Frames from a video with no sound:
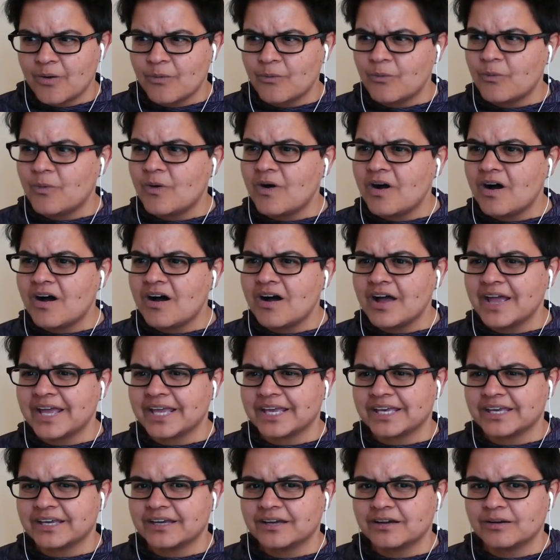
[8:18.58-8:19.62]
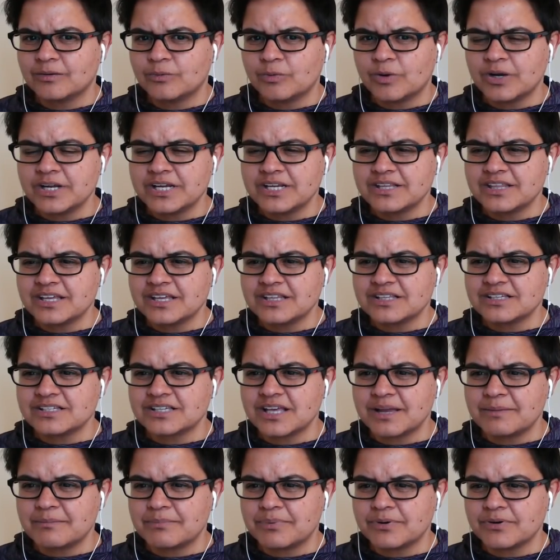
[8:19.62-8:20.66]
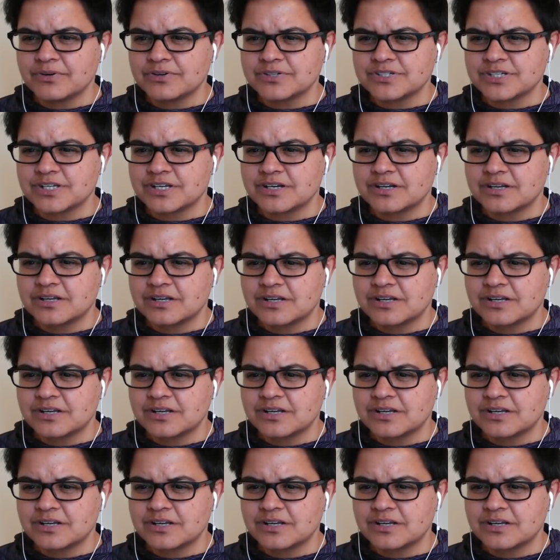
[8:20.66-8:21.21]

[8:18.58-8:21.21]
Why? Why are they the same person?